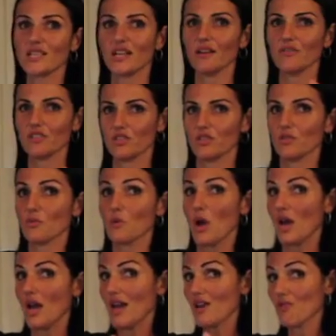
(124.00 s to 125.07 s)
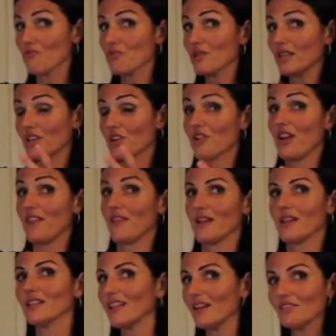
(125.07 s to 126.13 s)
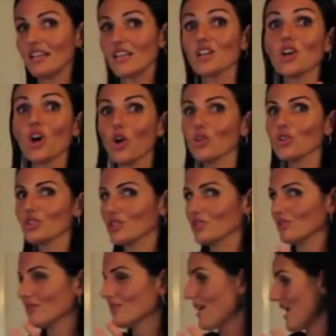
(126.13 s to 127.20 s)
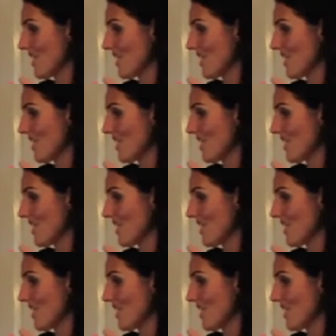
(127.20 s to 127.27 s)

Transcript: enough to really create that lovely golden